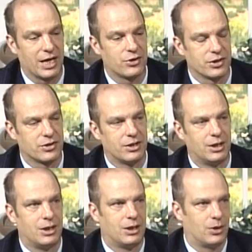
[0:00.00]
just
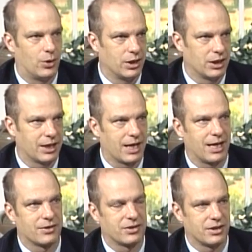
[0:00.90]
oil and
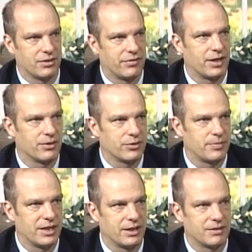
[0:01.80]
gas and the federal spending.